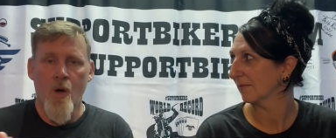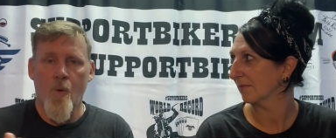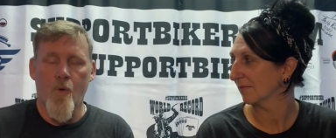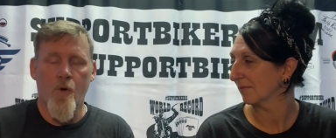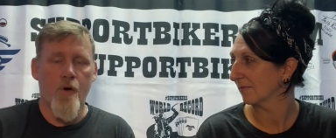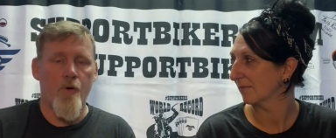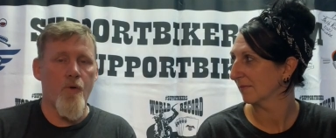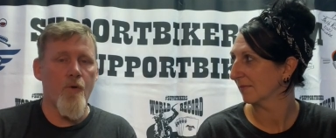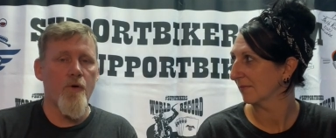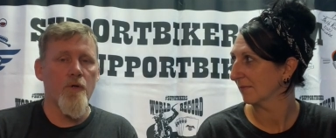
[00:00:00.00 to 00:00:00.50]
Speaker 1: We're
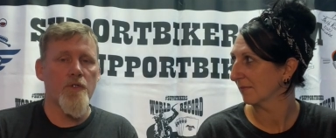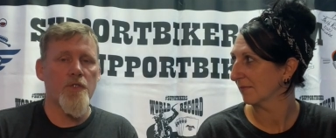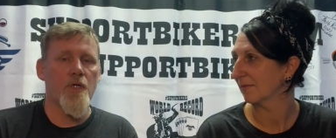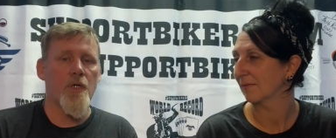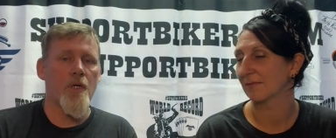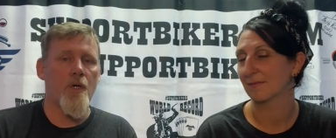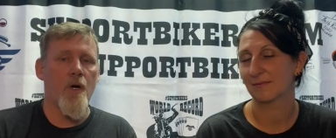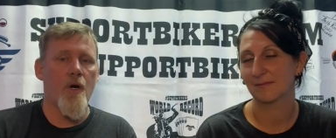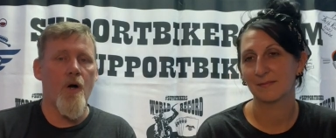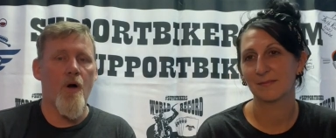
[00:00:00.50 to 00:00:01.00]
cruising
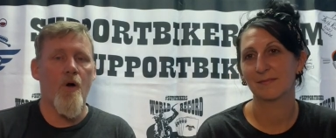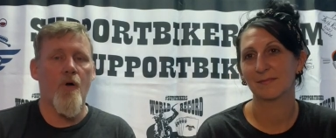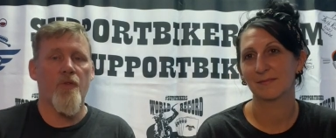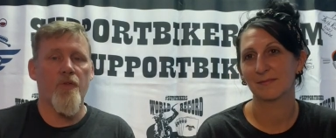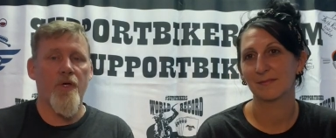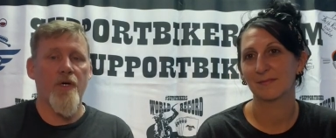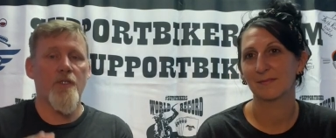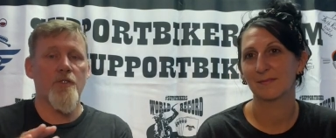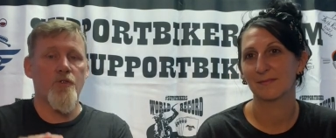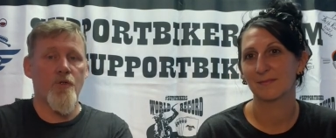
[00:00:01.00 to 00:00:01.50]
along.
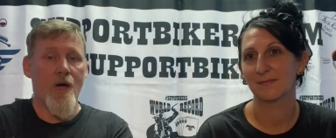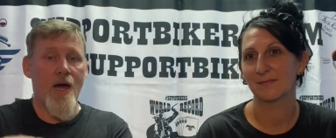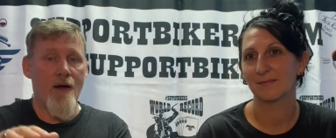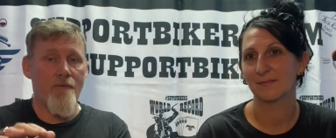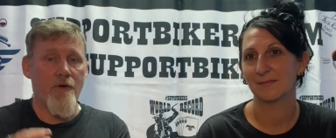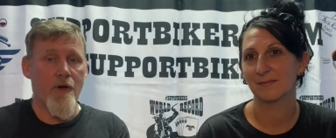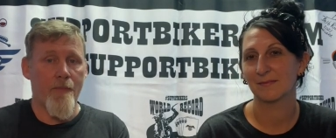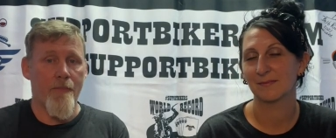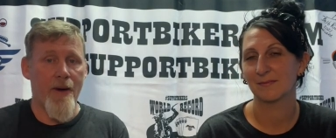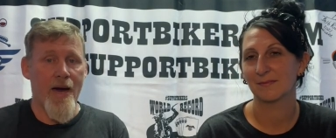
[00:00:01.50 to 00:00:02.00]
Then
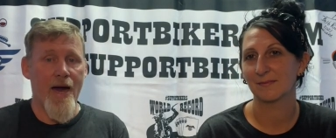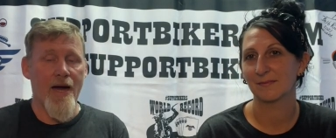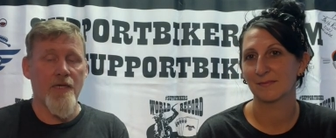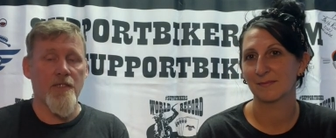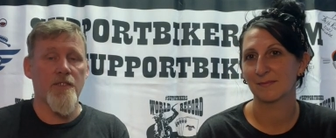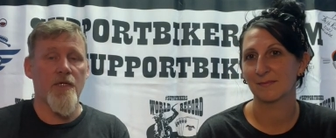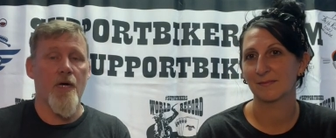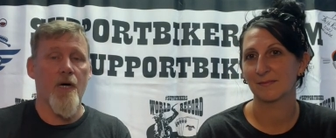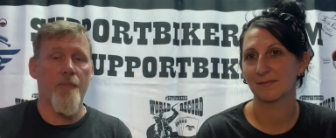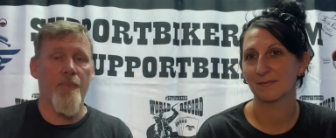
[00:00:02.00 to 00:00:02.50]
traffic backs
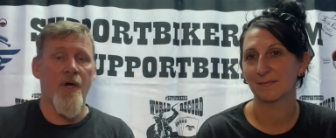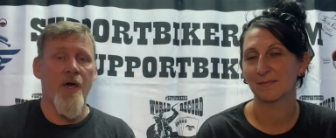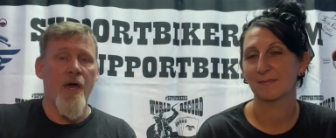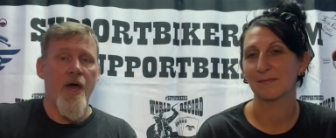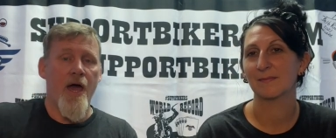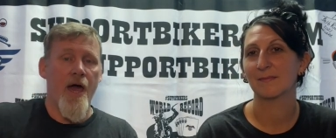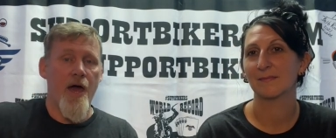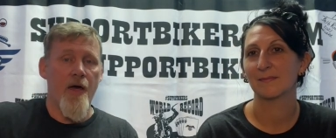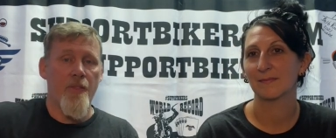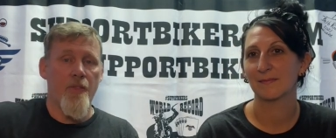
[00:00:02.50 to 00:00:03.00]
up
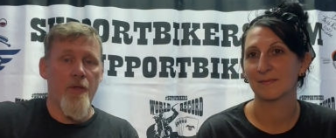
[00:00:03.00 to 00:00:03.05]
and